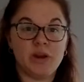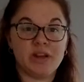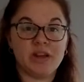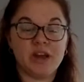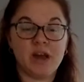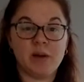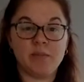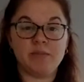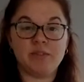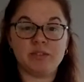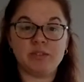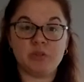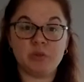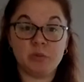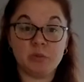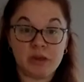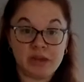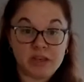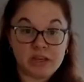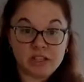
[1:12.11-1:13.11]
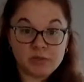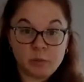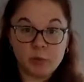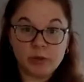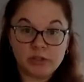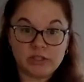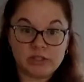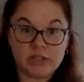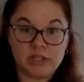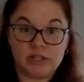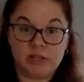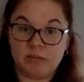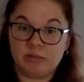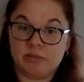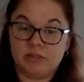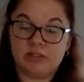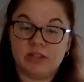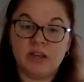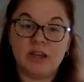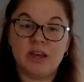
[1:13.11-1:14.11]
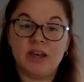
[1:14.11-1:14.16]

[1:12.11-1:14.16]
it comes to making sports teams.